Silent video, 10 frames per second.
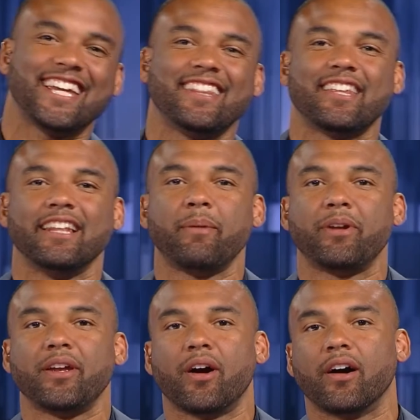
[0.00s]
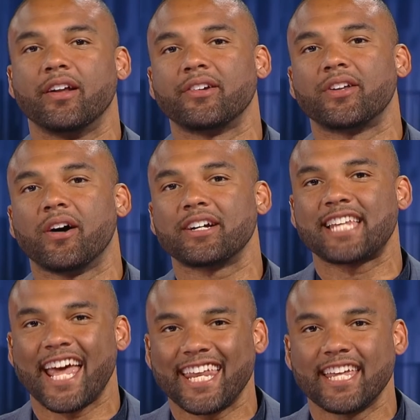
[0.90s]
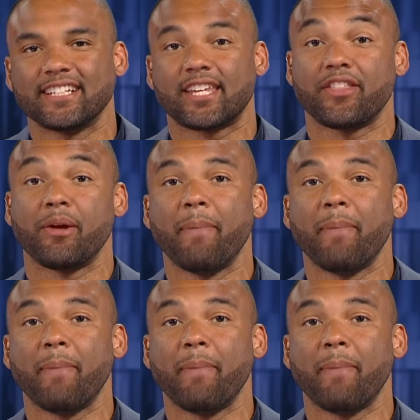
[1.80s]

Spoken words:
and the Liberty are underdogs heading into their